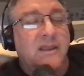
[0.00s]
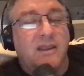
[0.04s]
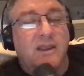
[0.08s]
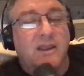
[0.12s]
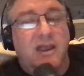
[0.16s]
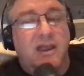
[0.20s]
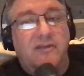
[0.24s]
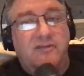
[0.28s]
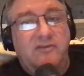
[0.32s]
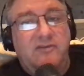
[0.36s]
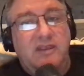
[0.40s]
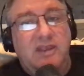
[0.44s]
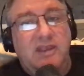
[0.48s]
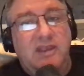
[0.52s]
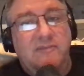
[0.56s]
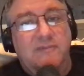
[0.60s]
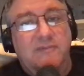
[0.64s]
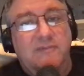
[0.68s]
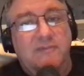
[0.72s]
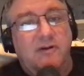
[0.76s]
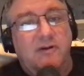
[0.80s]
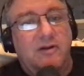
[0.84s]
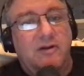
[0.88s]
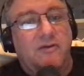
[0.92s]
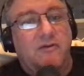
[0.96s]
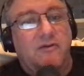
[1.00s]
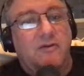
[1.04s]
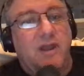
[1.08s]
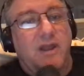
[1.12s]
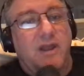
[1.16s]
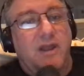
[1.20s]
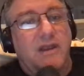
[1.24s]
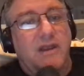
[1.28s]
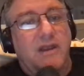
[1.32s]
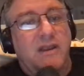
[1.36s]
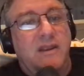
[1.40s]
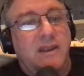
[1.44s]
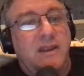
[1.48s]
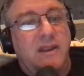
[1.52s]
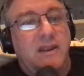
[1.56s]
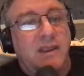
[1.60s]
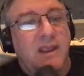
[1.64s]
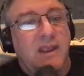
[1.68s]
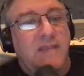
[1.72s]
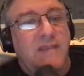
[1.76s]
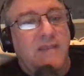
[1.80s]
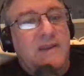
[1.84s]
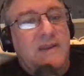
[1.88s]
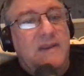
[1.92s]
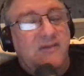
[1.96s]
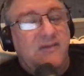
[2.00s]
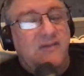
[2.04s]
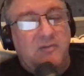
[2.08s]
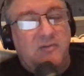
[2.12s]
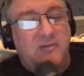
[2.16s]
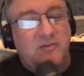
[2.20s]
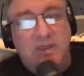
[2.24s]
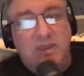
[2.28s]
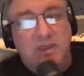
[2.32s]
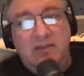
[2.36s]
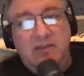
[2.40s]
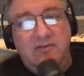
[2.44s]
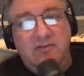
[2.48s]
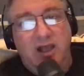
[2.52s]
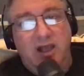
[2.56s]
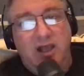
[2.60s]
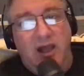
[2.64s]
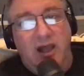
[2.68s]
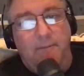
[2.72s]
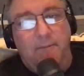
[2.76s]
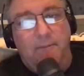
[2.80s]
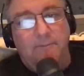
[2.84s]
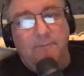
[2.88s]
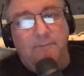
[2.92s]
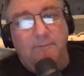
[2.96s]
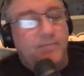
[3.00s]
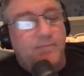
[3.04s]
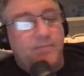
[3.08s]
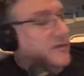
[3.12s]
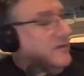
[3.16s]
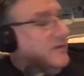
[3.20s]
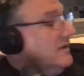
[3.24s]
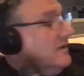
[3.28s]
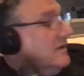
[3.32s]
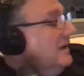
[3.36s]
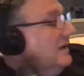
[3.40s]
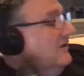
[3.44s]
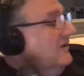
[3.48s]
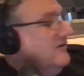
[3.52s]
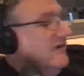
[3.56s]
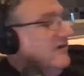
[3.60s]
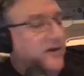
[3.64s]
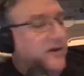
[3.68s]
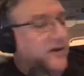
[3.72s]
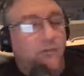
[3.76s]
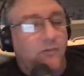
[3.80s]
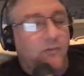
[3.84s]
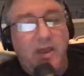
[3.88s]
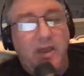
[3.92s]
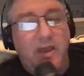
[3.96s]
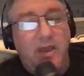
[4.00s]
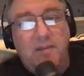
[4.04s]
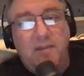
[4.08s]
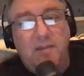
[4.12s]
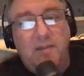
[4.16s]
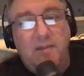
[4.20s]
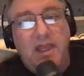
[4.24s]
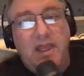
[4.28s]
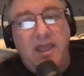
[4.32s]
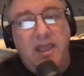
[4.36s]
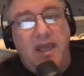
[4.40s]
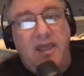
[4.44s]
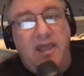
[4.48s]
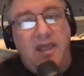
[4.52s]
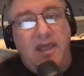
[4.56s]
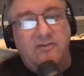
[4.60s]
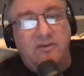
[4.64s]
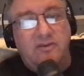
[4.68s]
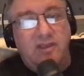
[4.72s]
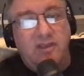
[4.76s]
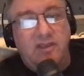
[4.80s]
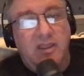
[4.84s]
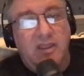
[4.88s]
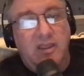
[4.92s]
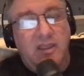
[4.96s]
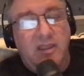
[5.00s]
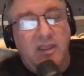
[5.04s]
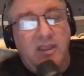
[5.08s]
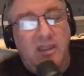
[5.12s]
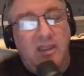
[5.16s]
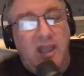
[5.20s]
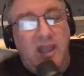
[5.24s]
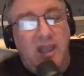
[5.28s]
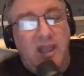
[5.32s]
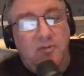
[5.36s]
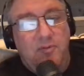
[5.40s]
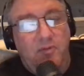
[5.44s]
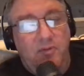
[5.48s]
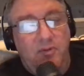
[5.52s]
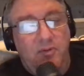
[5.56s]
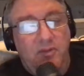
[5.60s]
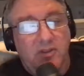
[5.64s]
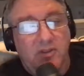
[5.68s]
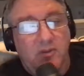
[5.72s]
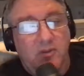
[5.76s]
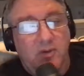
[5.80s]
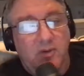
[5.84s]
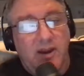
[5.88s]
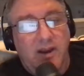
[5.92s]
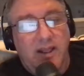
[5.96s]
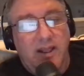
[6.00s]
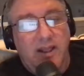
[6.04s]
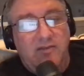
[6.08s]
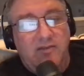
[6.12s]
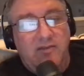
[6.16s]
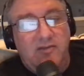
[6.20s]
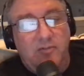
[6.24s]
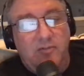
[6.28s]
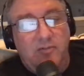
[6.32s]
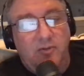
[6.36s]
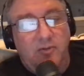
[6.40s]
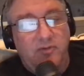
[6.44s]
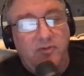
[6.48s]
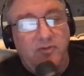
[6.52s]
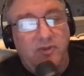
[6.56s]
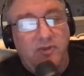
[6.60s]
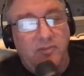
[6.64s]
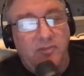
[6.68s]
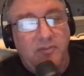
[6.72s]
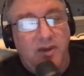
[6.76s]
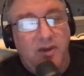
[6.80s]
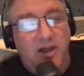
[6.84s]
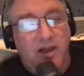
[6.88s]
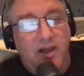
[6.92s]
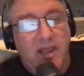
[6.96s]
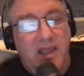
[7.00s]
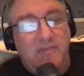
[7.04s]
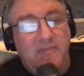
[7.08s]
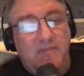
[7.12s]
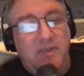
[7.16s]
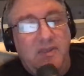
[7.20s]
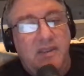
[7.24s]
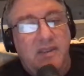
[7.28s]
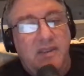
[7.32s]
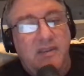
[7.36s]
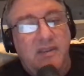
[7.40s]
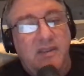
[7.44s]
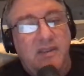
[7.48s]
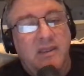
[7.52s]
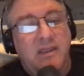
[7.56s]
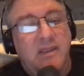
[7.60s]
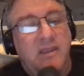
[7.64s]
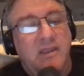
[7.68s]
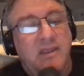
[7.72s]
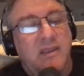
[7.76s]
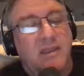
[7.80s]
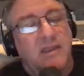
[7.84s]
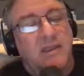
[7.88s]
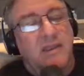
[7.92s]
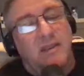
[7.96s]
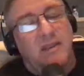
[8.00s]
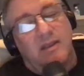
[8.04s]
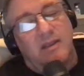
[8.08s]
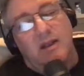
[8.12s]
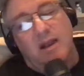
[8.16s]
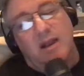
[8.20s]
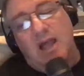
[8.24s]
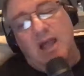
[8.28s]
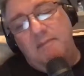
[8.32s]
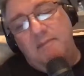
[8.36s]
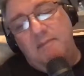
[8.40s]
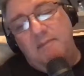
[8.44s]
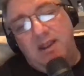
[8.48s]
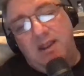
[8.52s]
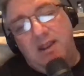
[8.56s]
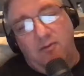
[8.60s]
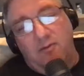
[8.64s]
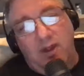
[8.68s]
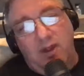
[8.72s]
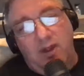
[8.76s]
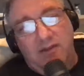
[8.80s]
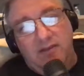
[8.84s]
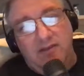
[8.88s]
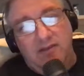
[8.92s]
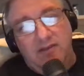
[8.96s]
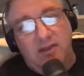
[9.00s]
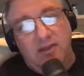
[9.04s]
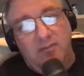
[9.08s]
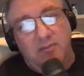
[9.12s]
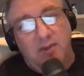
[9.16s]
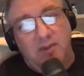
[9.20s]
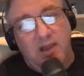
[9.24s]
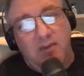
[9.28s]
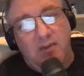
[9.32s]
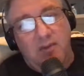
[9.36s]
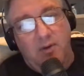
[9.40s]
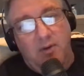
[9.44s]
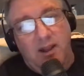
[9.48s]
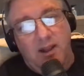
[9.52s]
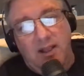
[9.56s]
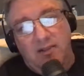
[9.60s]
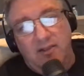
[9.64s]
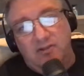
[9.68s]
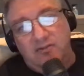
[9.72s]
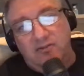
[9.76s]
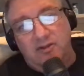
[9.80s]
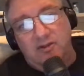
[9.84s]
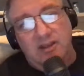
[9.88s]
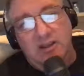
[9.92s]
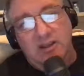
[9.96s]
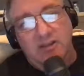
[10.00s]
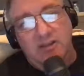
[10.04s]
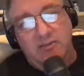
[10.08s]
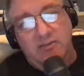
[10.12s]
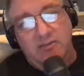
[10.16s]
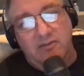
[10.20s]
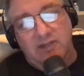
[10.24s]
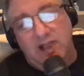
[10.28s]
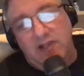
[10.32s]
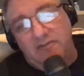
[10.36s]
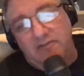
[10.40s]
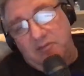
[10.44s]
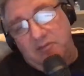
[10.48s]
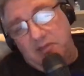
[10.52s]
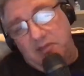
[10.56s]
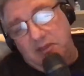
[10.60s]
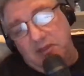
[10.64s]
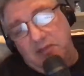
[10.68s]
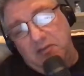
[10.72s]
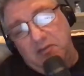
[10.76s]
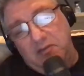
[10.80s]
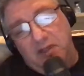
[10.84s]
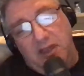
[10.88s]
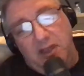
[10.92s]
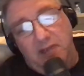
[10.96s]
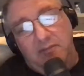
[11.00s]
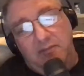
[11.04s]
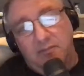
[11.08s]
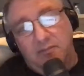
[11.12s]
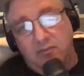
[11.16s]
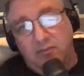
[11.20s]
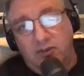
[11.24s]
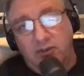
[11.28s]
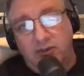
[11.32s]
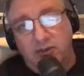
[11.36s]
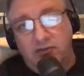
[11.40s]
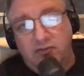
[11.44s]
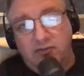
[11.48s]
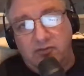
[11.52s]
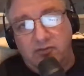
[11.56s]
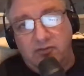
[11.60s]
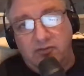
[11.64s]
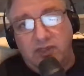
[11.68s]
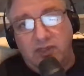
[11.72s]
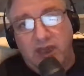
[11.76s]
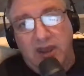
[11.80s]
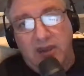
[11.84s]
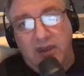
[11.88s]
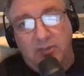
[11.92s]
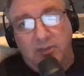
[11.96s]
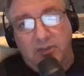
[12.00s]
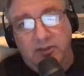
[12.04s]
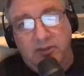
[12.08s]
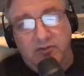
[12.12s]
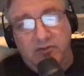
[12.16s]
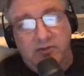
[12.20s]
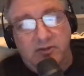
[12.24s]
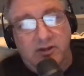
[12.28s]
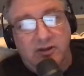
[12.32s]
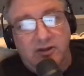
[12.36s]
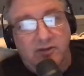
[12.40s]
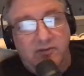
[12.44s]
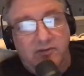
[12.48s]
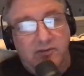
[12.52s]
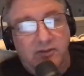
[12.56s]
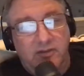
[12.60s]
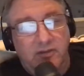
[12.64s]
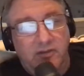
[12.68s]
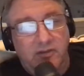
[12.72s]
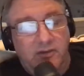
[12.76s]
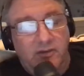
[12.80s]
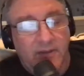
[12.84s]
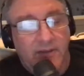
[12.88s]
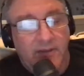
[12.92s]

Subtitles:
I see him turning right, and then he speeds up, and he's like right on my ass. I pull into the warehouse. He pulls in behind me. I make a right to go to my warehouse, and he goes left. I'm like, okay, so he's just got a place in here too.